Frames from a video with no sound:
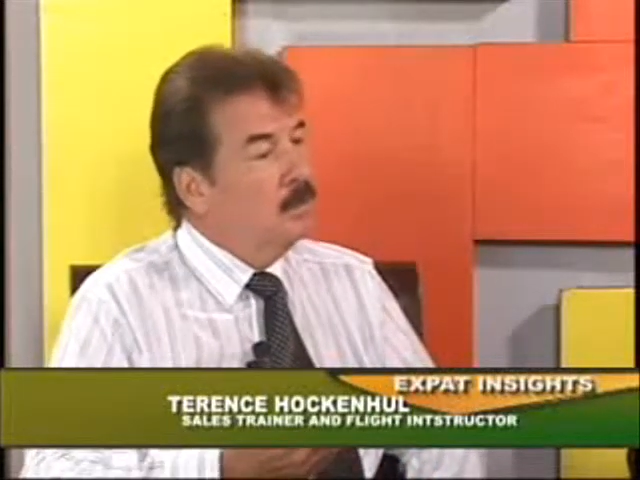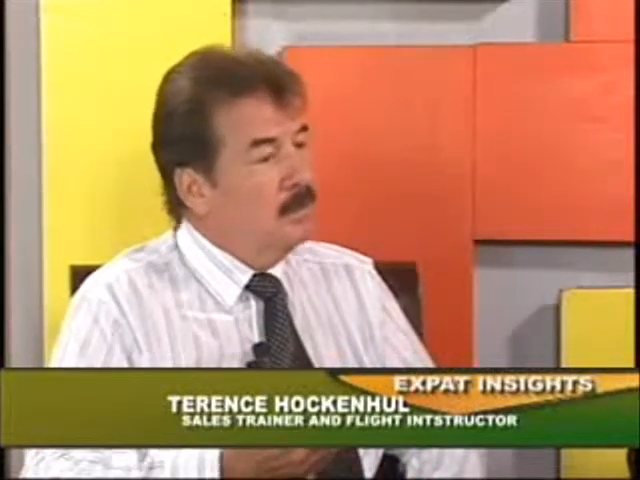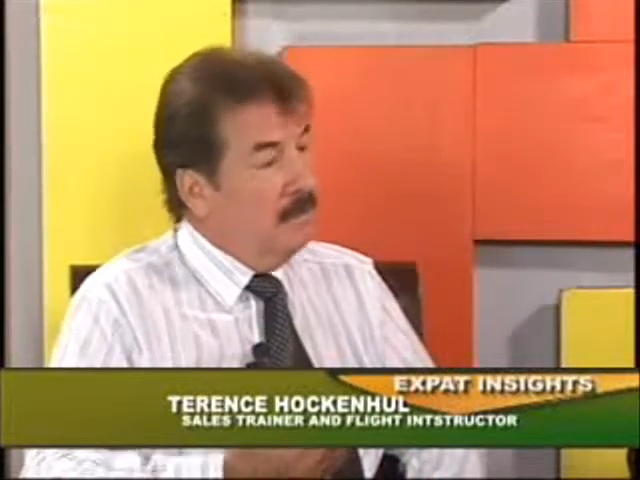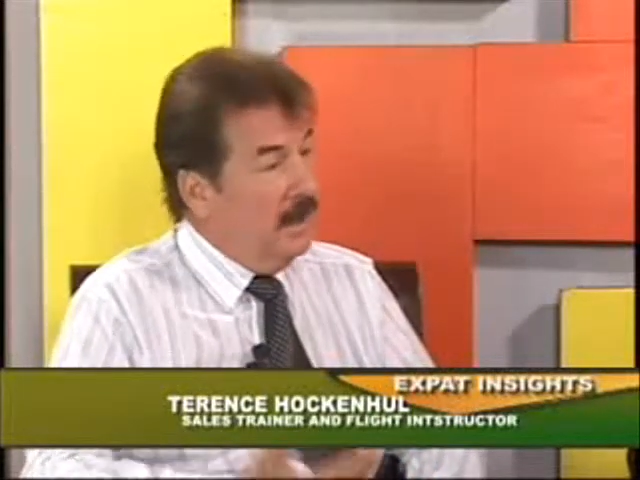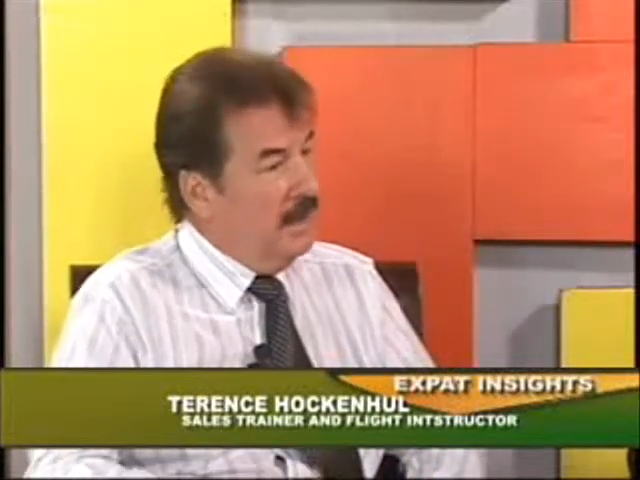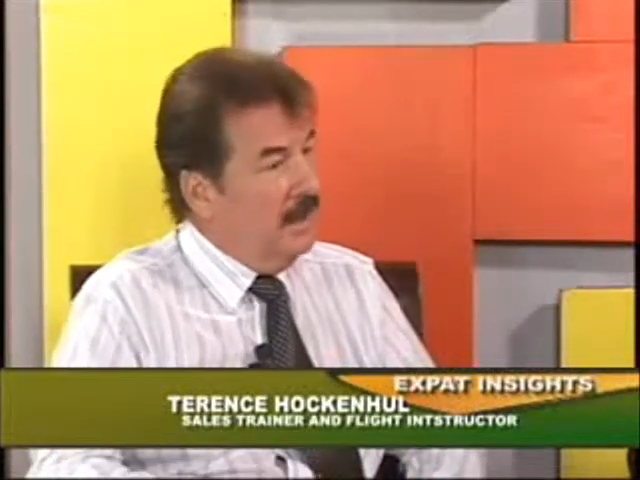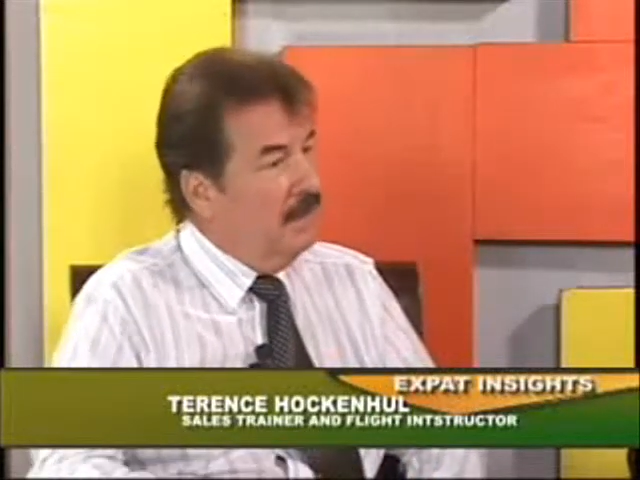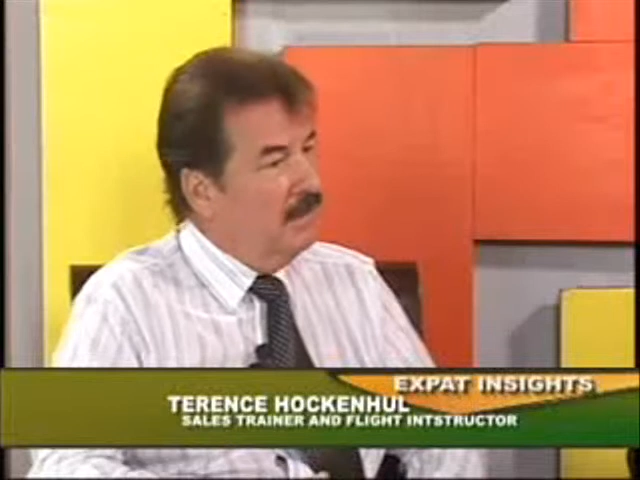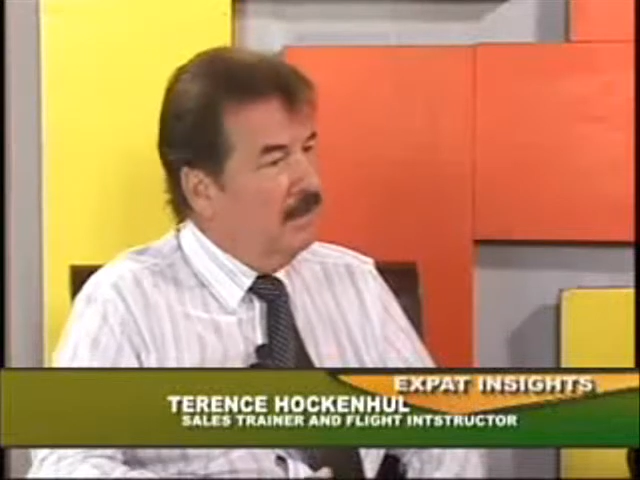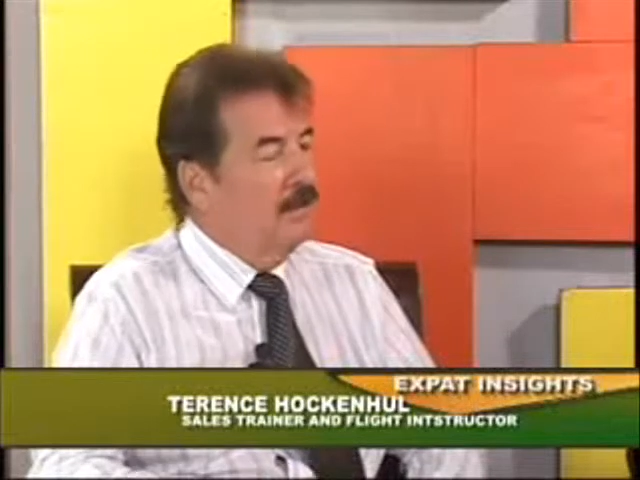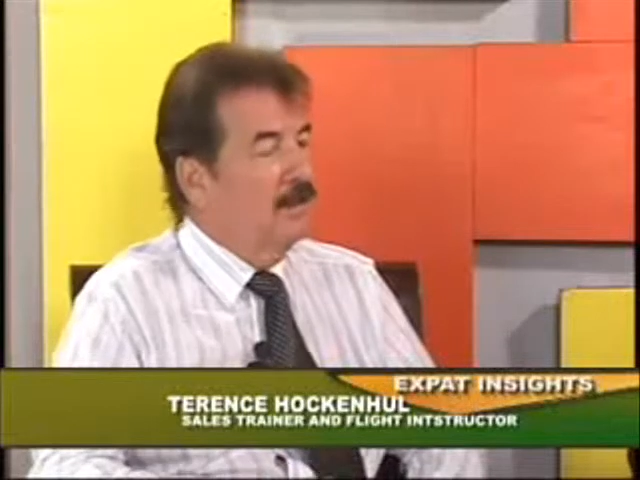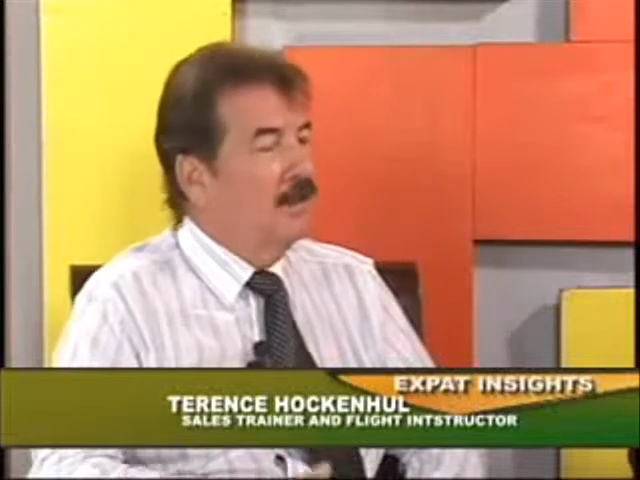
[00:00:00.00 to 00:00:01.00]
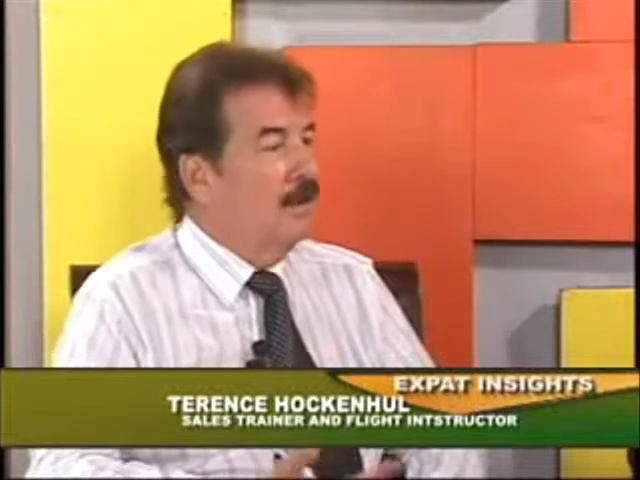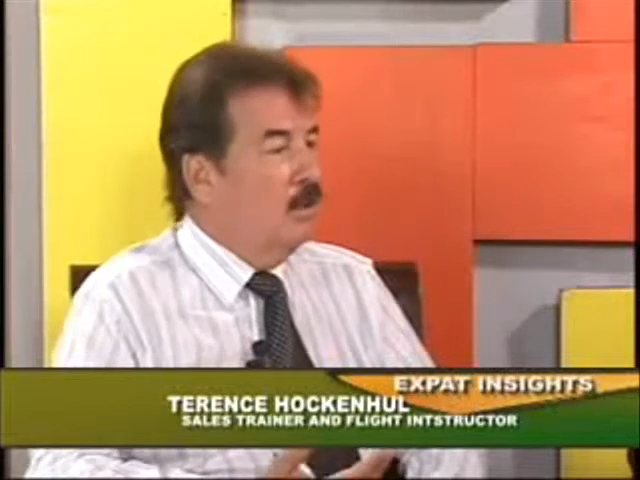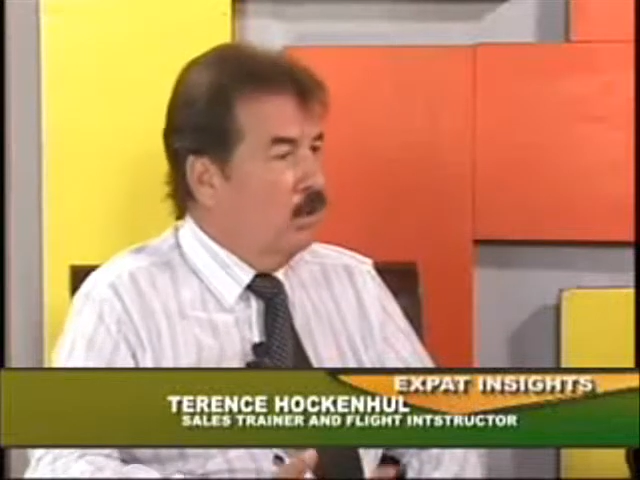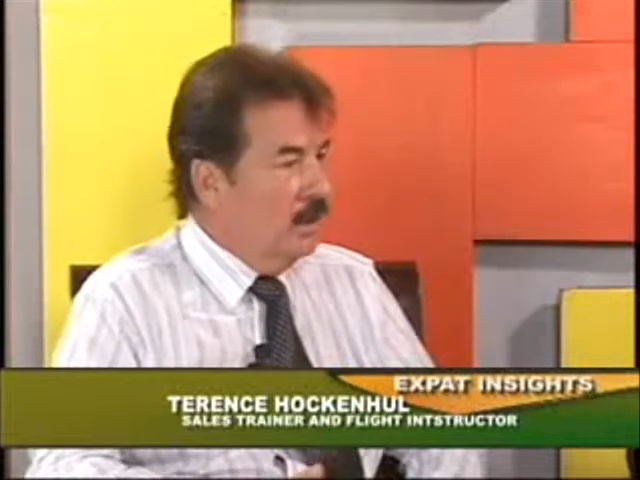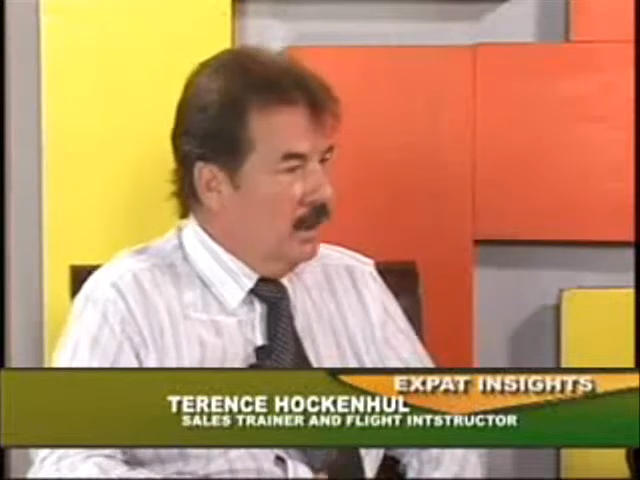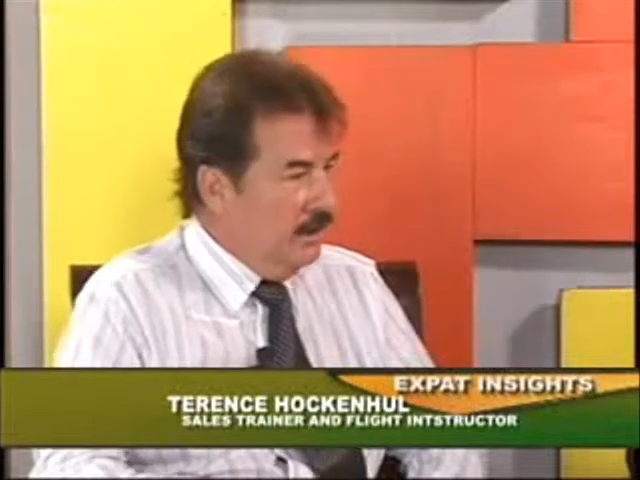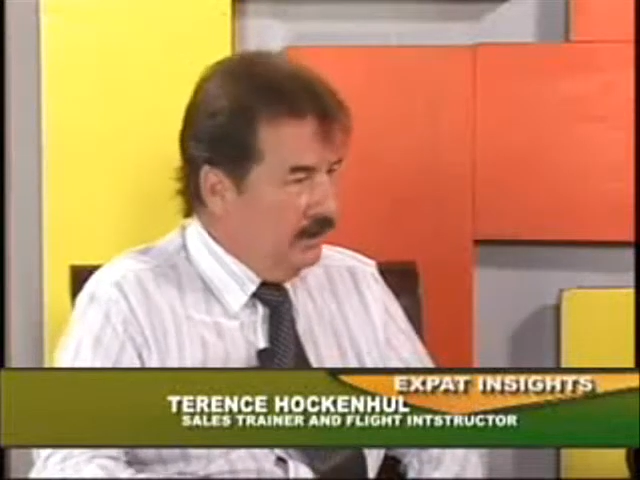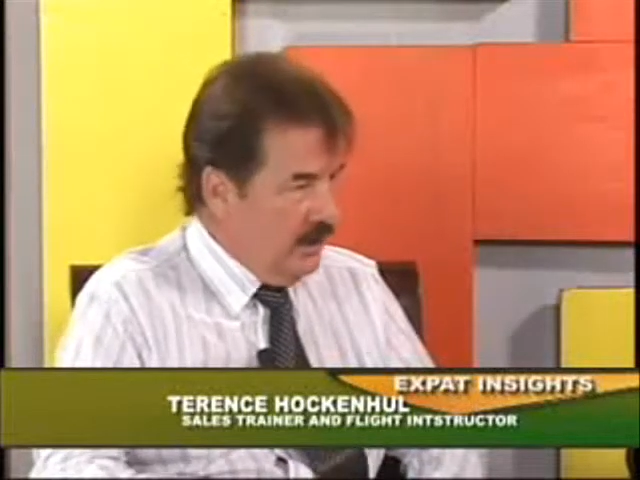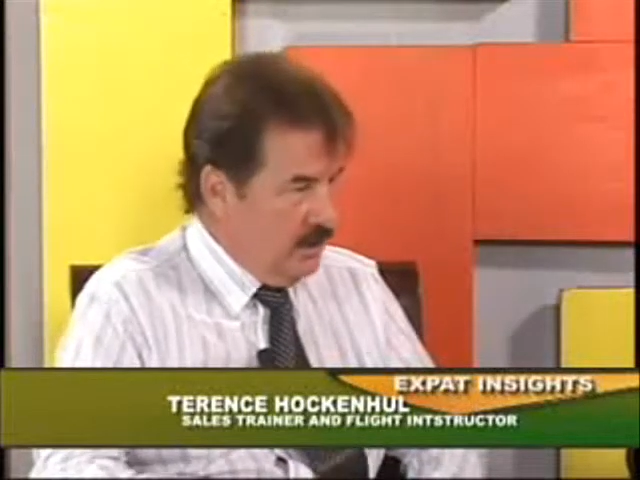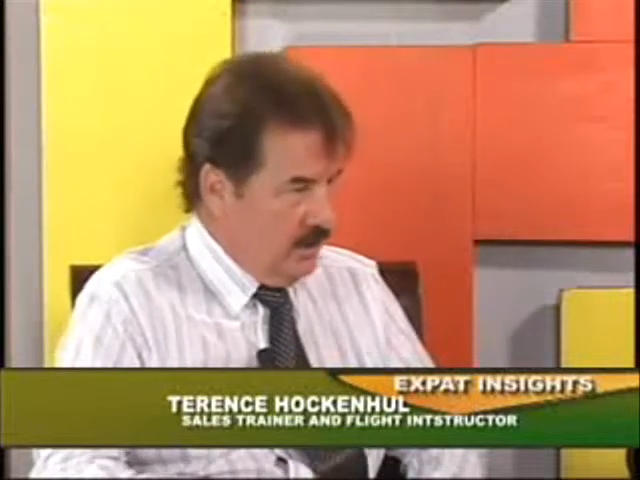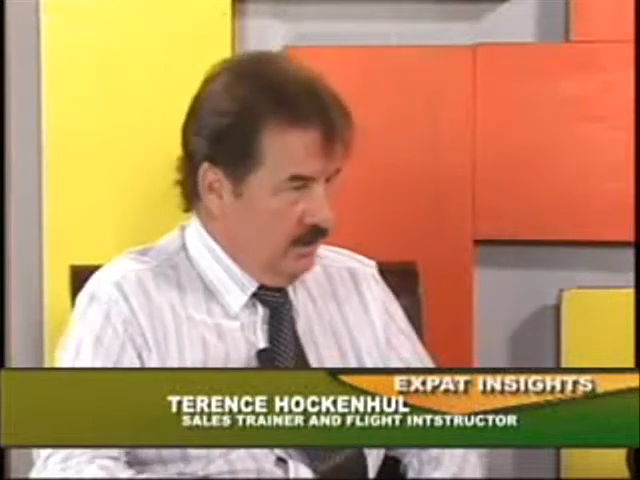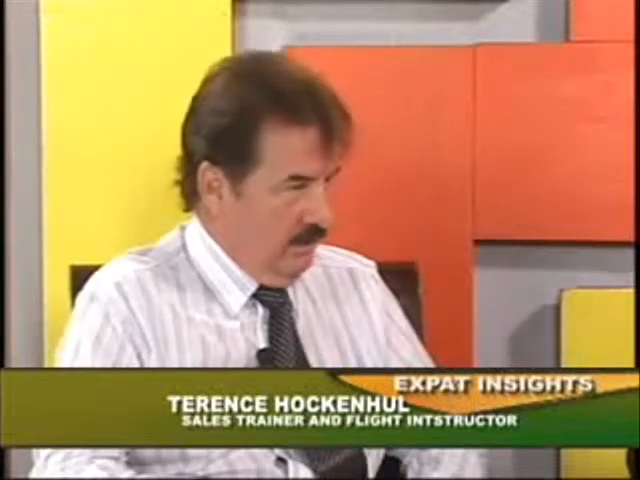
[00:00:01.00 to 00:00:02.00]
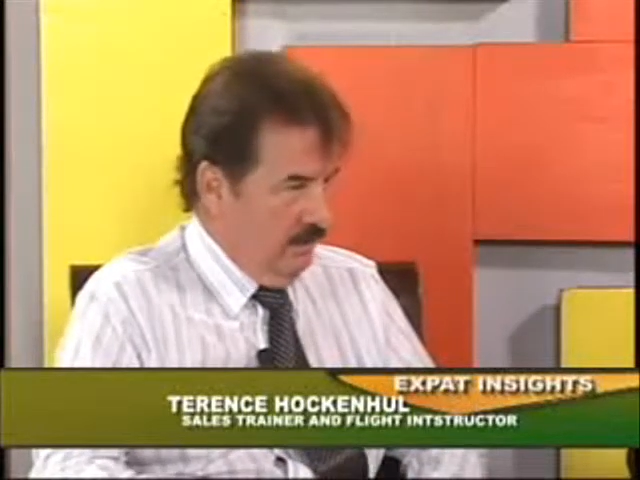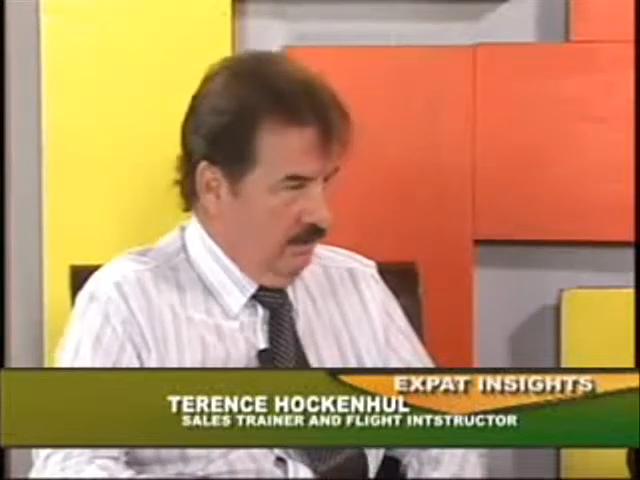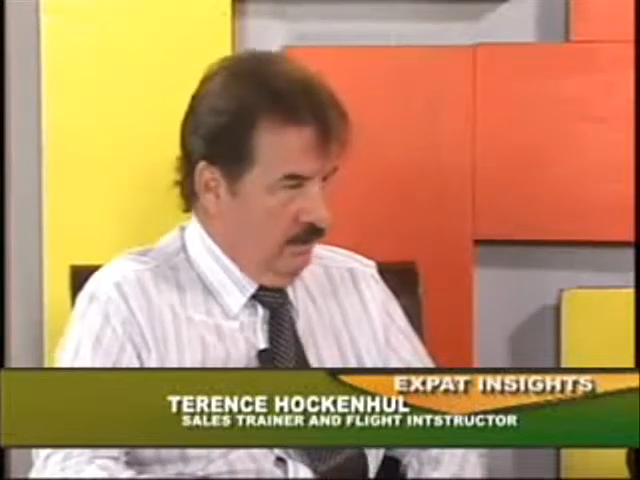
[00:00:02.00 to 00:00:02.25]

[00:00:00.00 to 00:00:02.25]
Providing that the organization